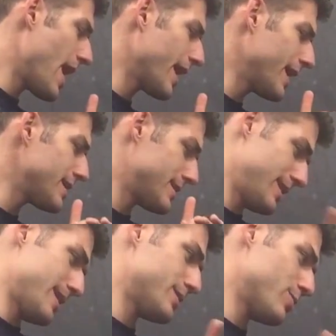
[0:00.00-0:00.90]
I guess,
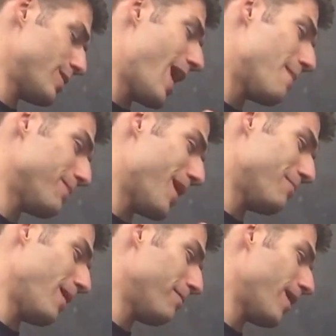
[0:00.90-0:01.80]
yeah, so not blah,
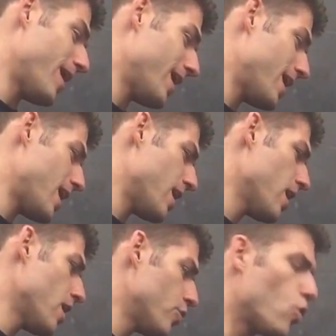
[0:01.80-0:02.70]
blah, blah.
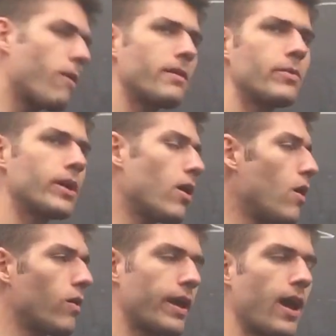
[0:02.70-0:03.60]
Normally we
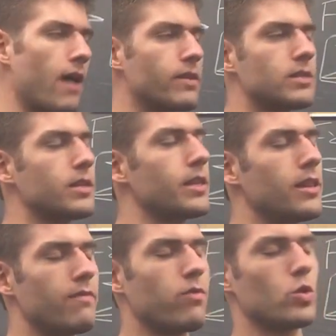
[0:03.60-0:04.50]
go, okay, obviously then
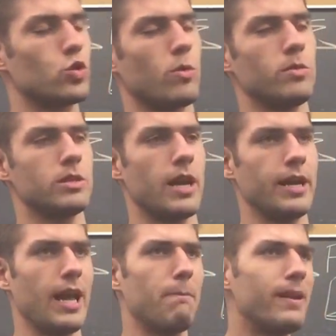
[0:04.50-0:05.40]
the force normal is
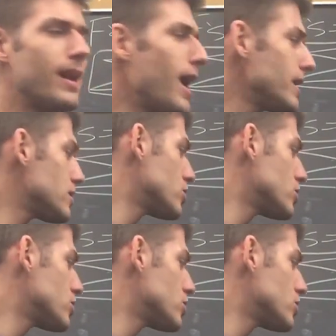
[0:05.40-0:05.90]
98, but not